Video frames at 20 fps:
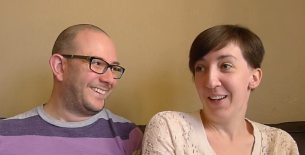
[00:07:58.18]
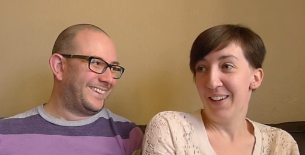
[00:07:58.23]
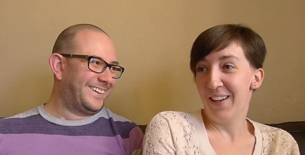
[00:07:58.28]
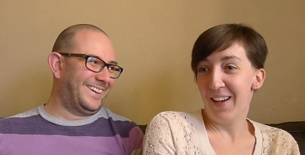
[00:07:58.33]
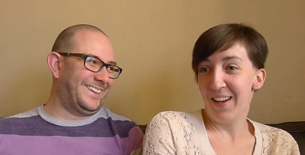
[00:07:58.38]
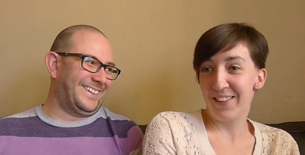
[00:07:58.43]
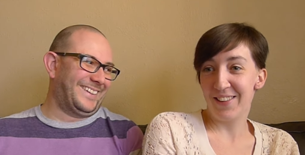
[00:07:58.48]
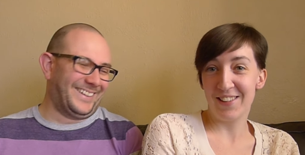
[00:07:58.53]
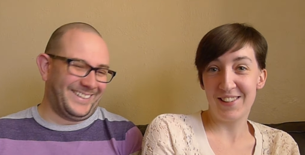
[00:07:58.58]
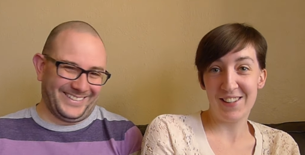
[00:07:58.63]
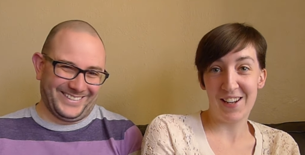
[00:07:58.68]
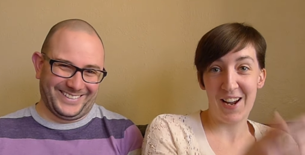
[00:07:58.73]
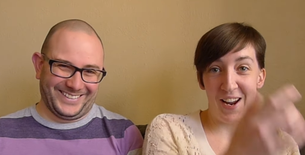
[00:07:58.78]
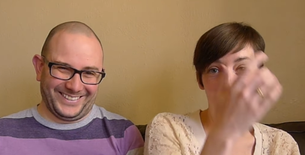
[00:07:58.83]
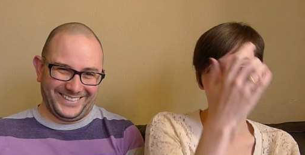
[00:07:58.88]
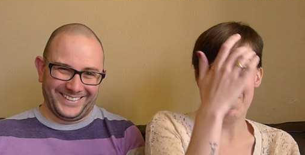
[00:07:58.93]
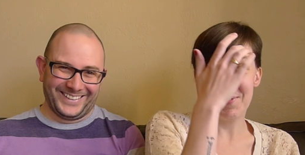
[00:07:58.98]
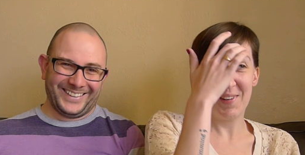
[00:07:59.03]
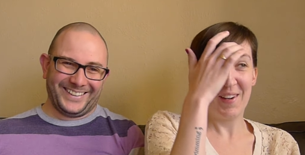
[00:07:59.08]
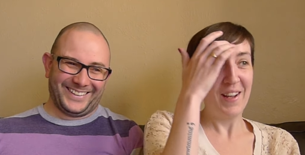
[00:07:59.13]
Speaker 1: at the
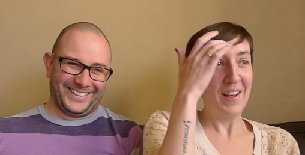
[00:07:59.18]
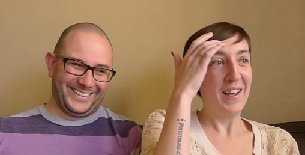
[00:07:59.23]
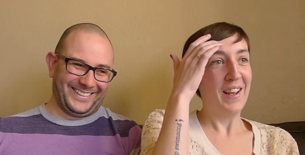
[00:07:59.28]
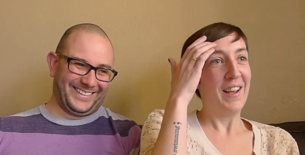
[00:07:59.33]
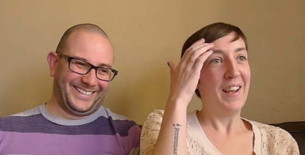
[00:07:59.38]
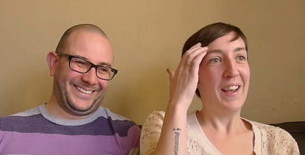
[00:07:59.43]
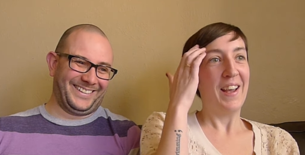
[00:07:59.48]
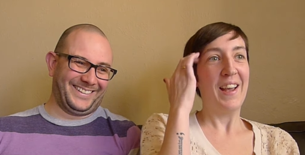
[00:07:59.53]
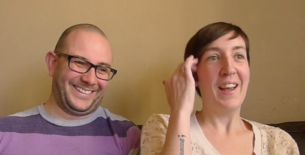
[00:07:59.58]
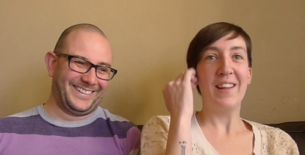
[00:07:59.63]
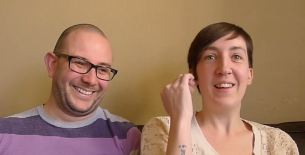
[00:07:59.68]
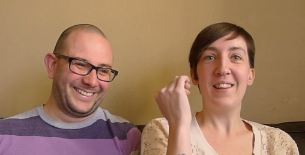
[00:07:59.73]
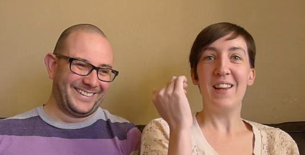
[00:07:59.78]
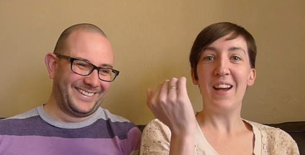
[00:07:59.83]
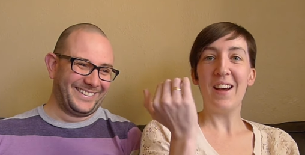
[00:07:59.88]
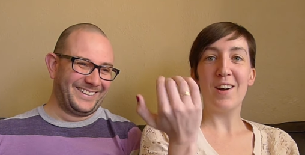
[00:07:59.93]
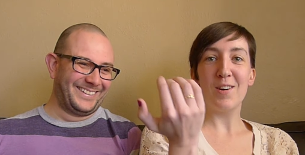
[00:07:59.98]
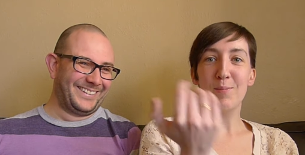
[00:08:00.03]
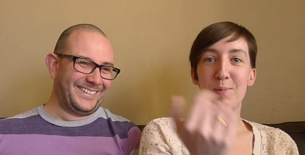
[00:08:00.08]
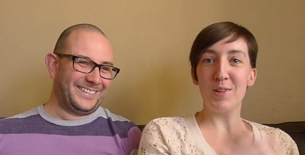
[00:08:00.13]
time. And
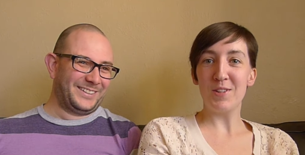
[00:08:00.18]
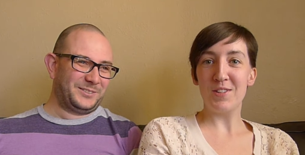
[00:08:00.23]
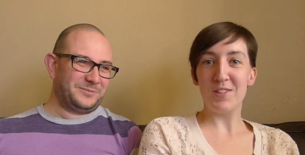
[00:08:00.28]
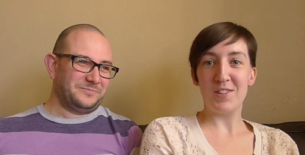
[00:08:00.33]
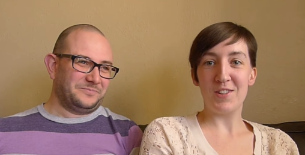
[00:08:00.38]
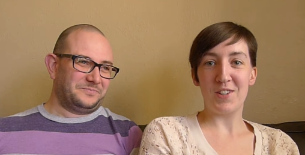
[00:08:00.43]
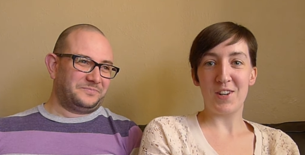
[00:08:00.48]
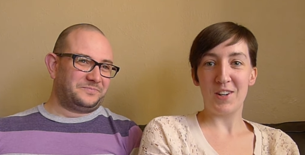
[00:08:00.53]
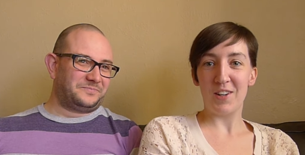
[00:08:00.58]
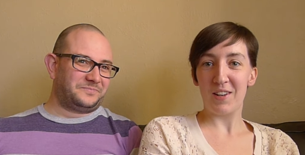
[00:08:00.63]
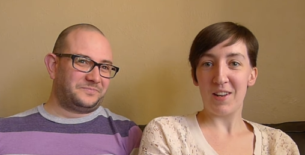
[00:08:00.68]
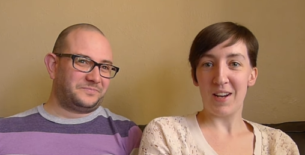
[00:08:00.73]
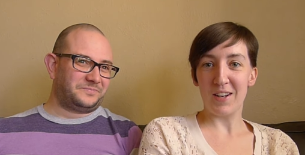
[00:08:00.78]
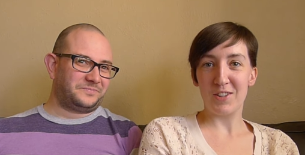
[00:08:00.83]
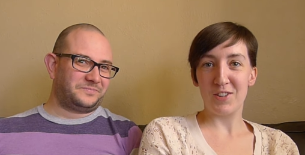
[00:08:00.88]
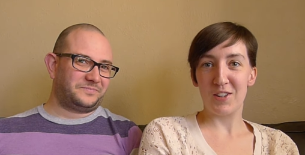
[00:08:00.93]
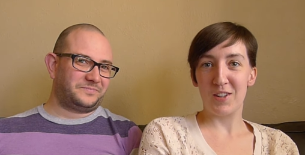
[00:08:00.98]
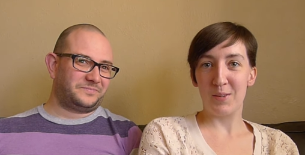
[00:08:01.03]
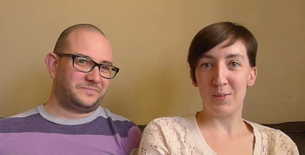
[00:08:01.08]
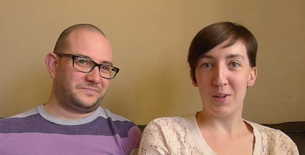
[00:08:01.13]
yeah, our business started
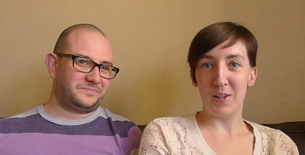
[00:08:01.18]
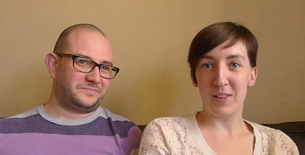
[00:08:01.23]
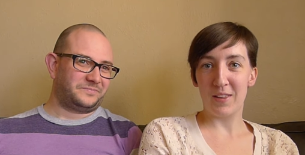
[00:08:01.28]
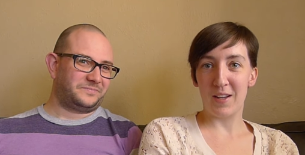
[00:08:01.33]
actually with